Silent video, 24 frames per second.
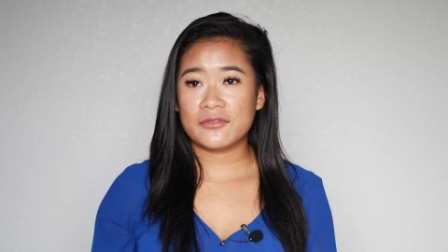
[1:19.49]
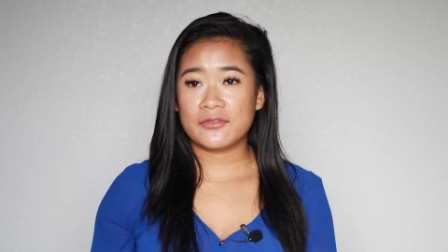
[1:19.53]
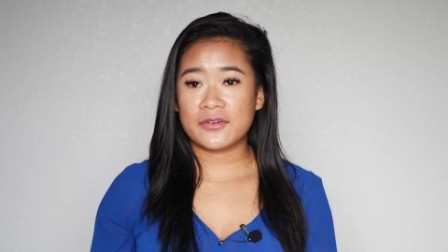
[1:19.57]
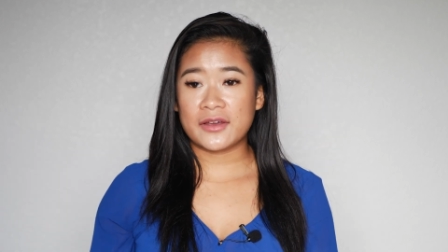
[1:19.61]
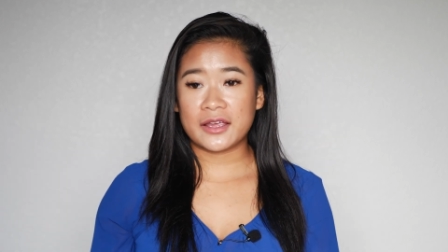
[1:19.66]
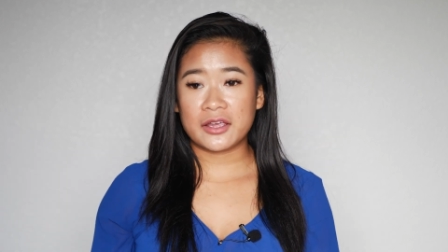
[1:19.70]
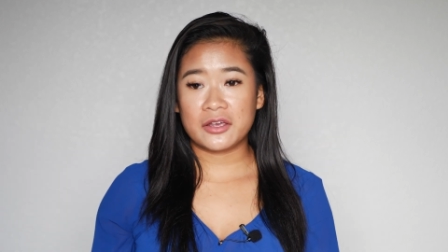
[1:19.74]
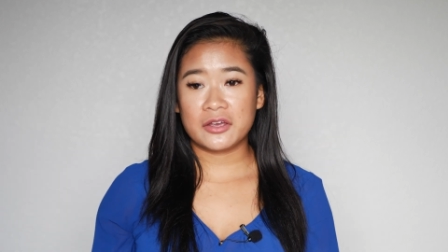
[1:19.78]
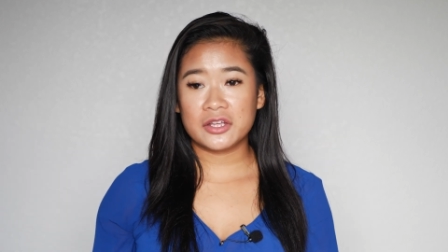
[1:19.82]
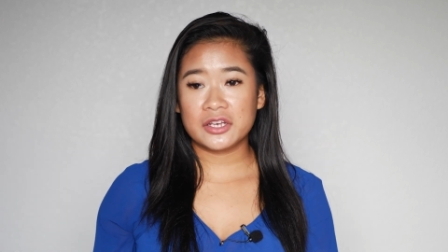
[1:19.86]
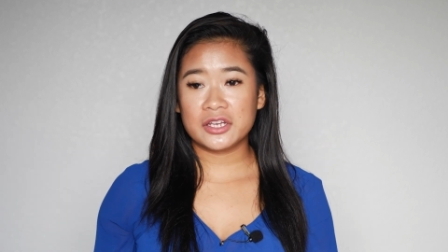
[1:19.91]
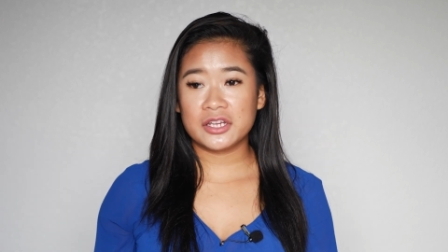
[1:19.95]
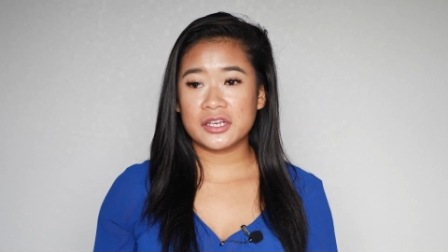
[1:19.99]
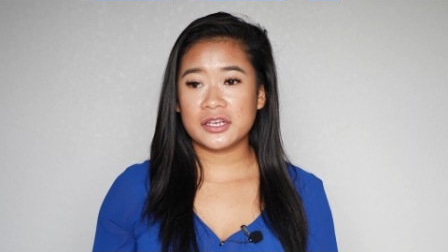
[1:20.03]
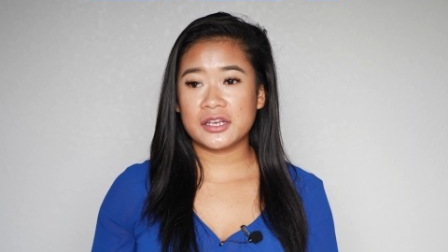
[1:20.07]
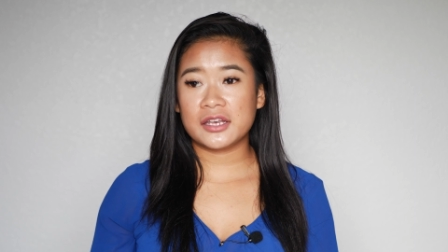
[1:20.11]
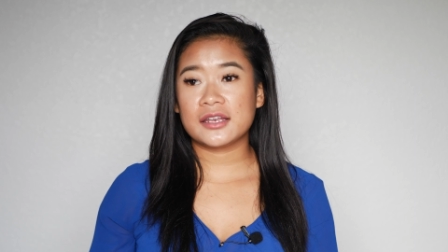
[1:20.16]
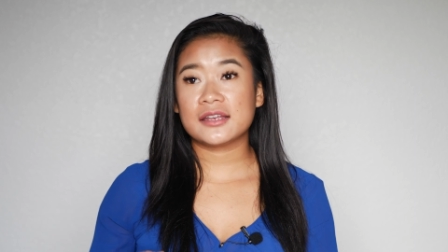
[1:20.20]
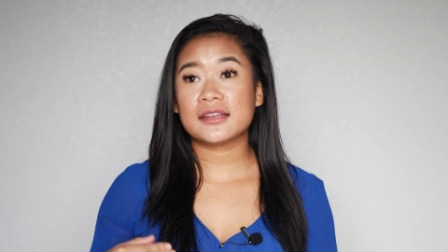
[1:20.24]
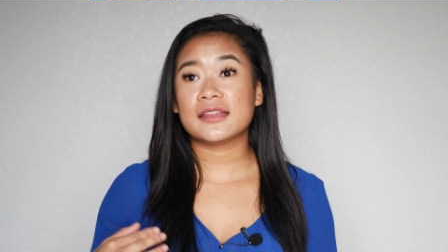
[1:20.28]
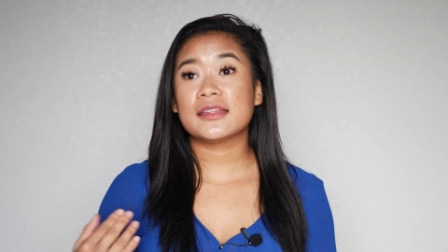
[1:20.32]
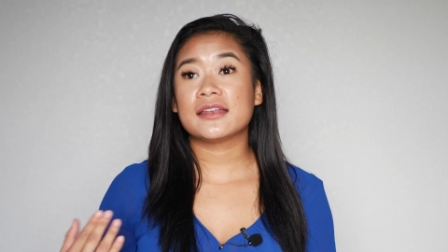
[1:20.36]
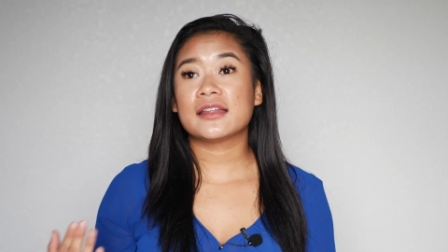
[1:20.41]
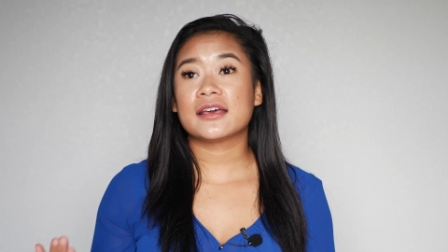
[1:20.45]
If I
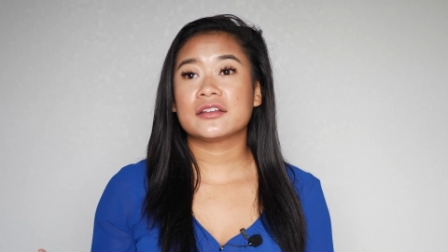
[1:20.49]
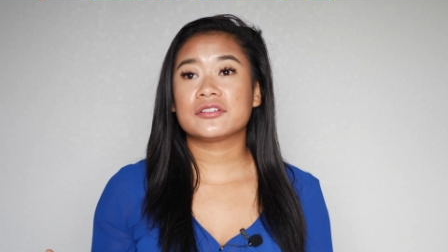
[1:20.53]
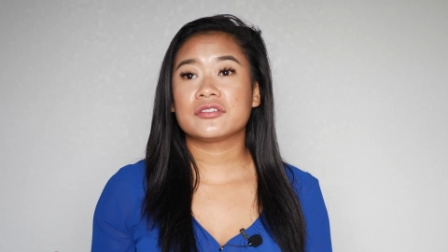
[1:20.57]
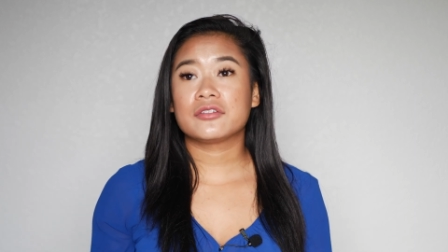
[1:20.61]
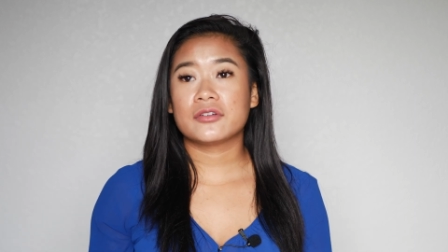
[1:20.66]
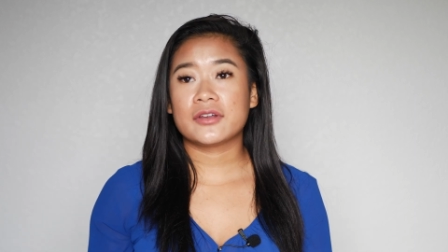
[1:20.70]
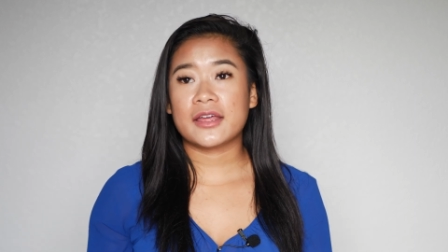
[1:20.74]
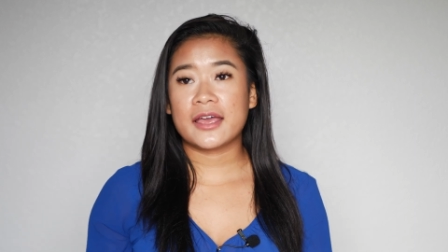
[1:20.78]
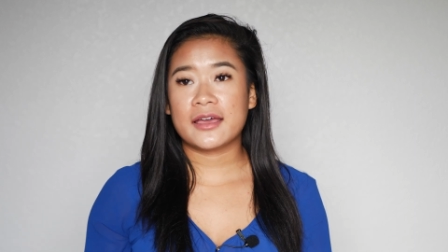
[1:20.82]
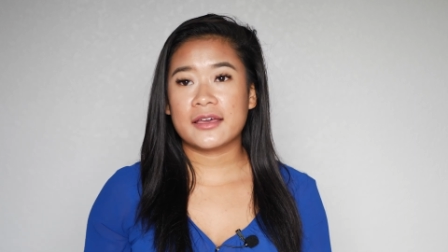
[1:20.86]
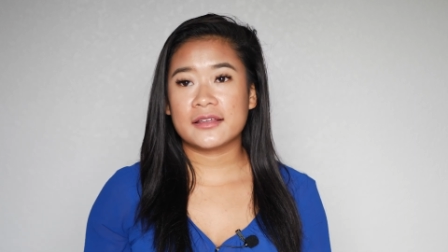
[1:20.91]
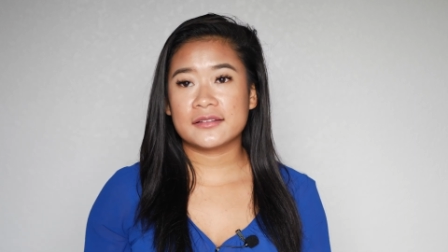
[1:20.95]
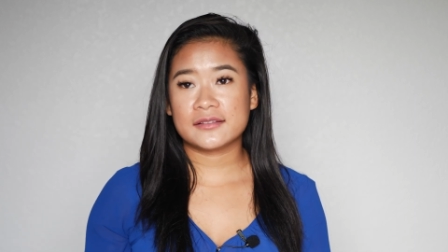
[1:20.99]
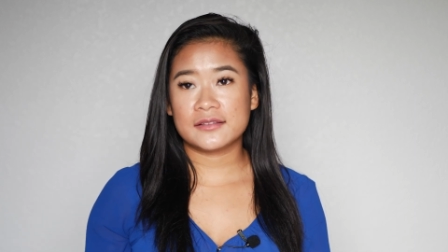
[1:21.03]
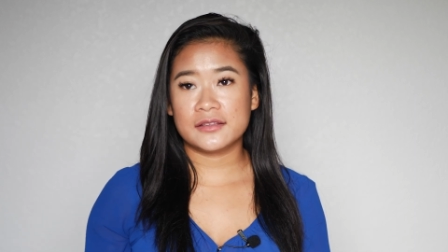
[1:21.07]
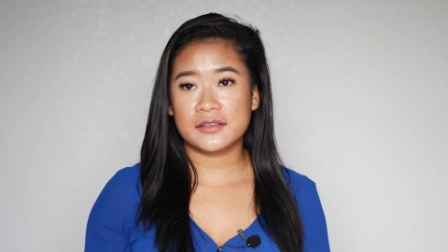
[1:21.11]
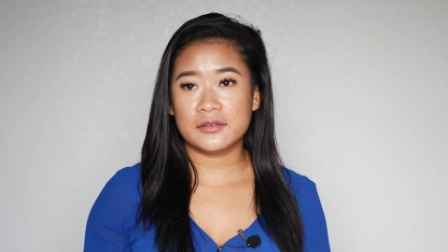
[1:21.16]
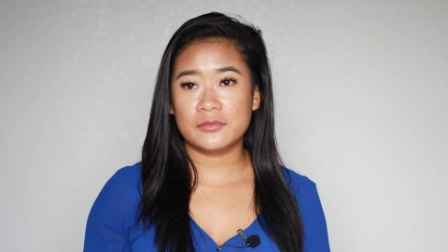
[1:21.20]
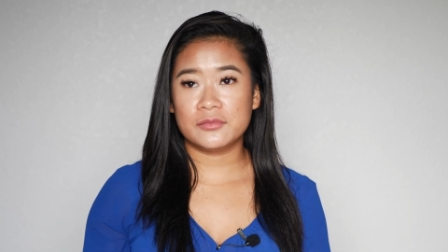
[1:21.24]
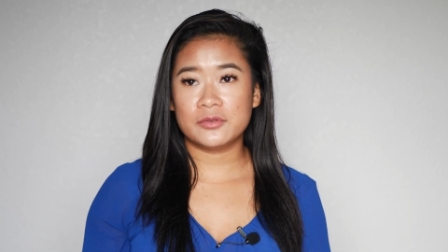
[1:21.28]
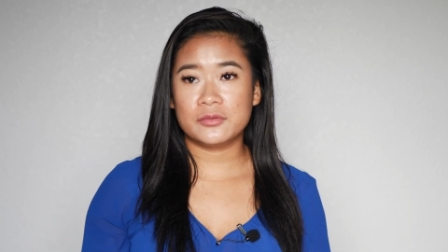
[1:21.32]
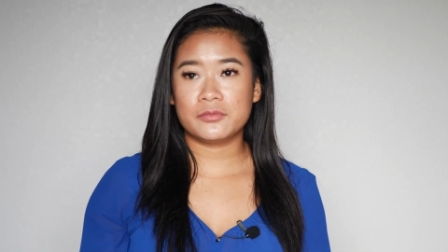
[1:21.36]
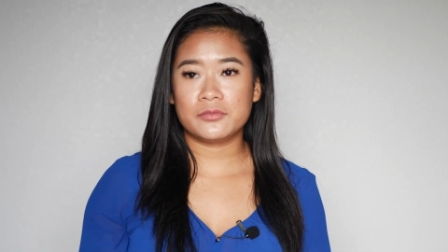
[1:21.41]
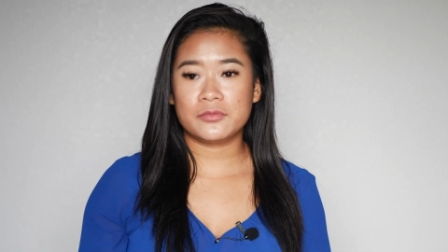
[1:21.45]
couldn't, then I'd go to ask
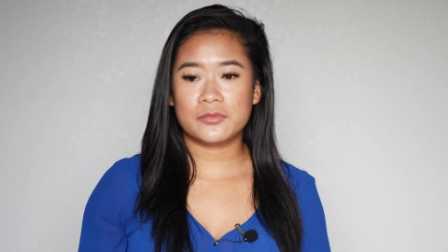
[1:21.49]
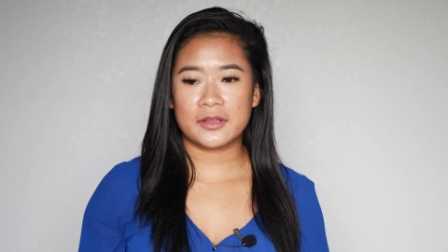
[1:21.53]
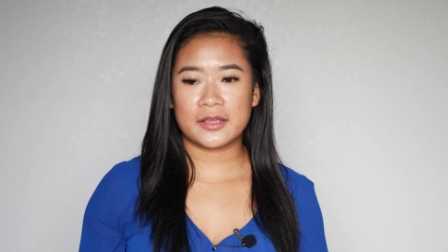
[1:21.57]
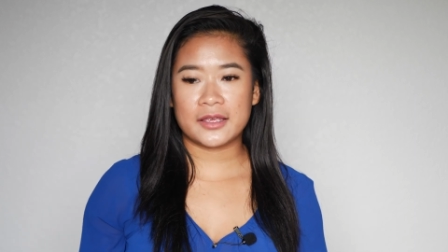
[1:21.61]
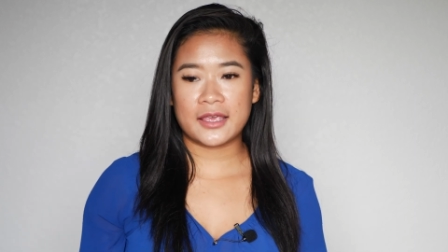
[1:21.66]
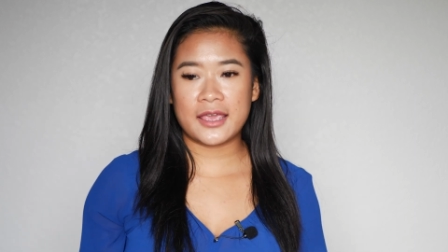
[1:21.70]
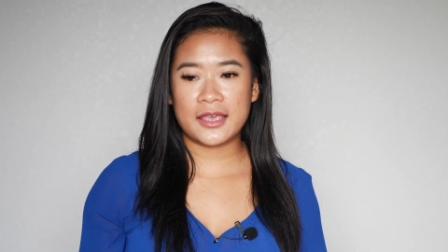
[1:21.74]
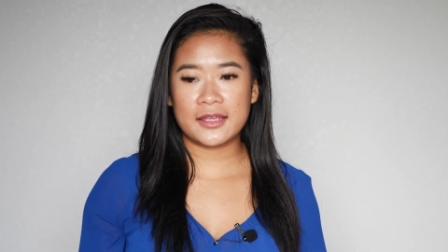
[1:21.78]
him and like,